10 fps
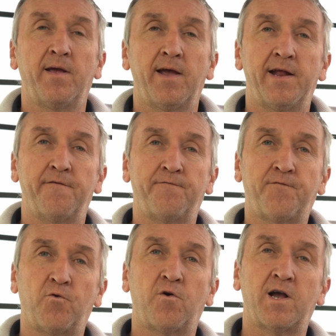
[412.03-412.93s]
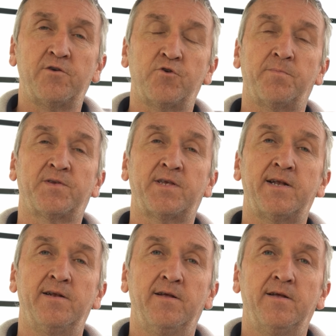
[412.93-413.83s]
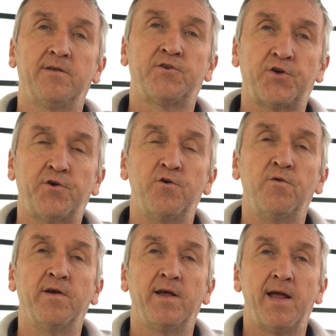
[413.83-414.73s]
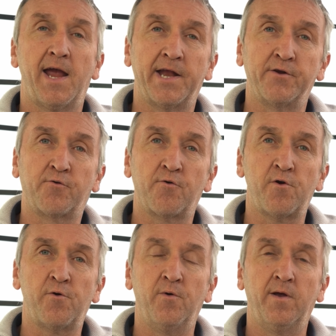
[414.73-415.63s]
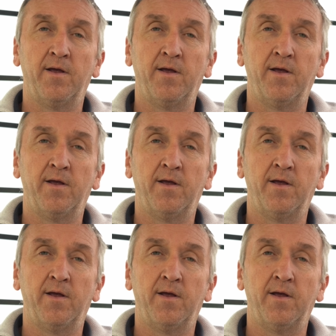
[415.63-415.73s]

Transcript: had a 400% turnover in crew